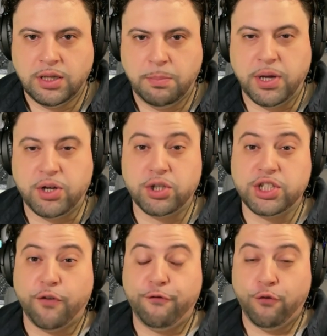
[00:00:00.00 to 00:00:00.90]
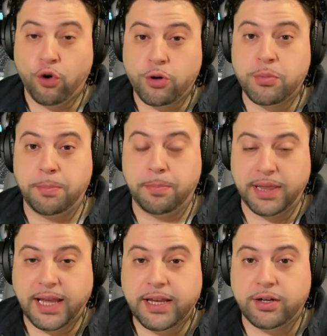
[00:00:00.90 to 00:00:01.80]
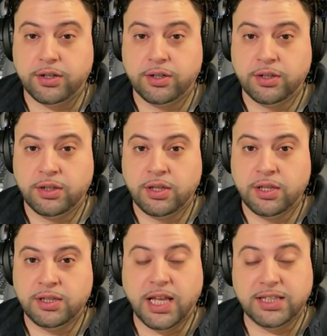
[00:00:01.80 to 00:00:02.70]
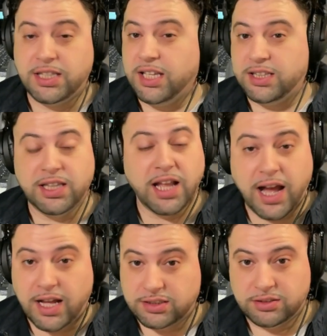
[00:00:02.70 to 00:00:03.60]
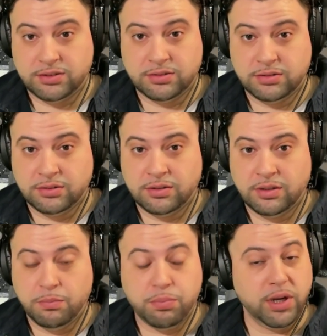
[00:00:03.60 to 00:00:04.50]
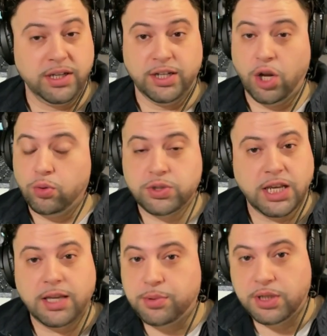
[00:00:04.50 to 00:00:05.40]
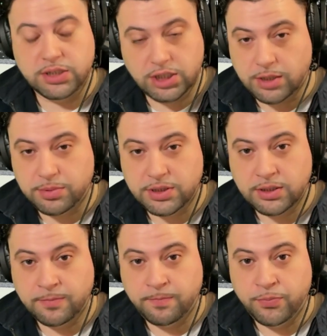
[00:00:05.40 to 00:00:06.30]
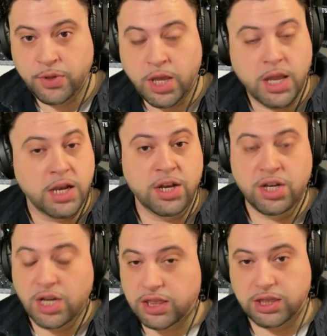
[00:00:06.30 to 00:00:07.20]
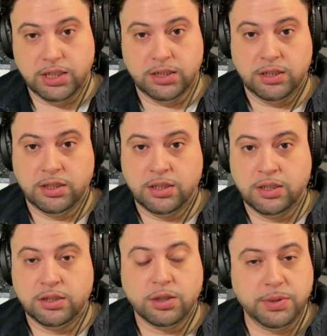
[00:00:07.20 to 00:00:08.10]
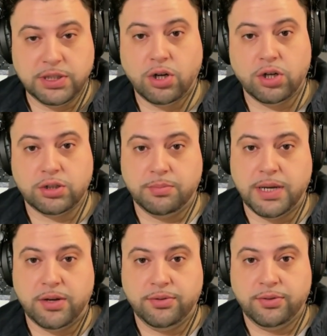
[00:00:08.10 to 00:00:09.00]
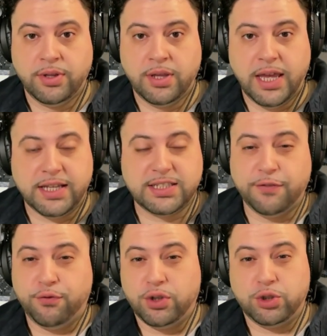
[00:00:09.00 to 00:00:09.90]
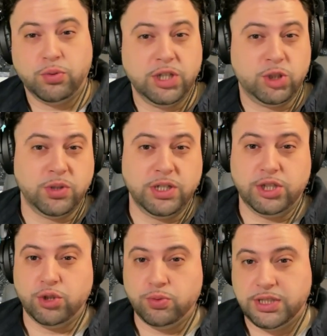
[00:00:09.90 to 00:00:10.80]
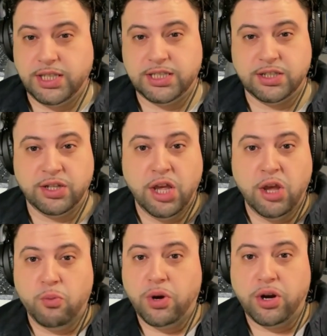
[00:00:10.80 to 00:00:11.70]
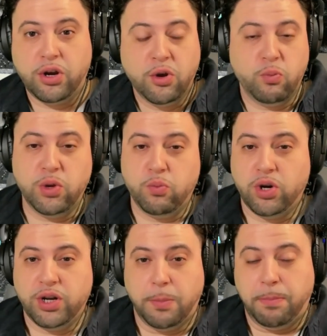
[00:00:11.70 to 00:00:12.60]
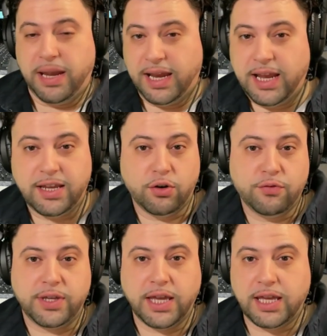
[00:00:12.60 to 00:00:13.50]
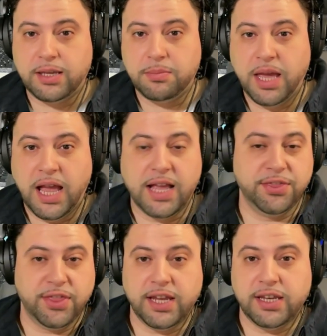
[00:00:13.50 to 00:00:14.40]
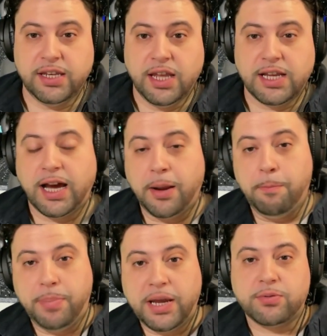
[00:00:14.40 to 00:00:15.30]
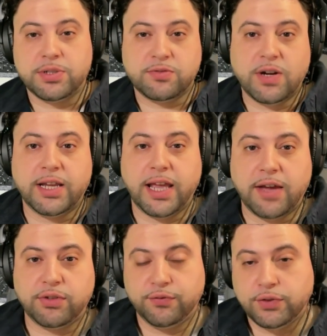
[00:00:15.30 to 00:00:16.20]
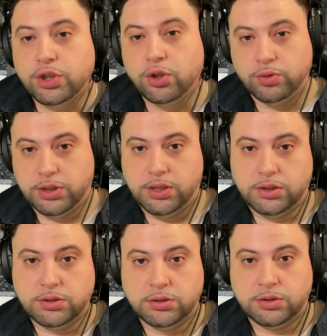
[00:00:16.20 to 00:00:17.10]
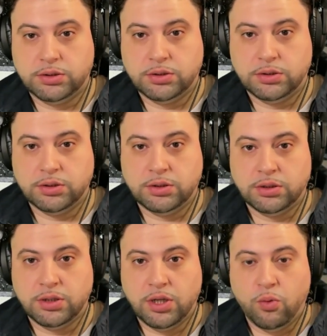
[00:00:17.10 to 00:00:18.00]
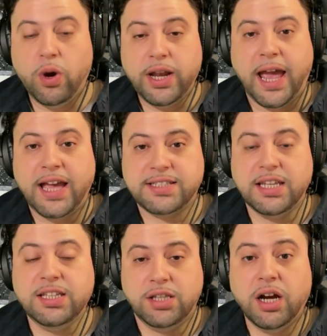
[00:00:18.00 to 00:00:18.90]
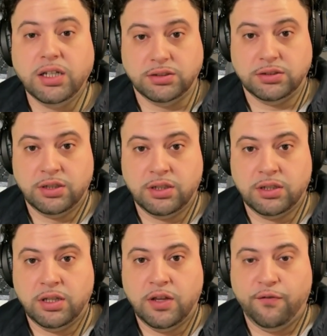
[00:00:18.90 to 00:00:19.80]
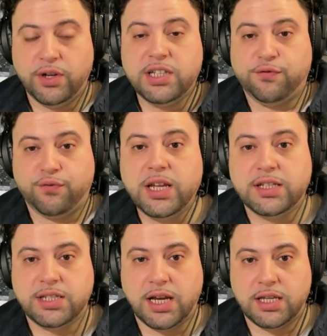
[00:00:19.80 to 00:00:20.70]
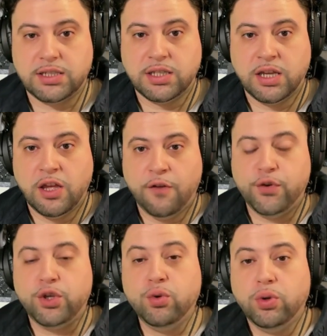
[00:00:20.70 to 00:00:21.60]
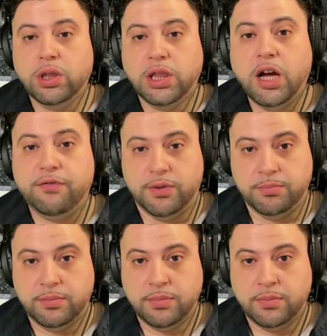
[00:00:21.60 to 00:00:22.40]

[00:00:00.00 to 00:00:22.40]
because a former player that did not bring no championships, nothing to be talked about, except for a 2022 season where we won a playoff game and then got embarrassed right after for doing it? What has he done for this franchise for you to love him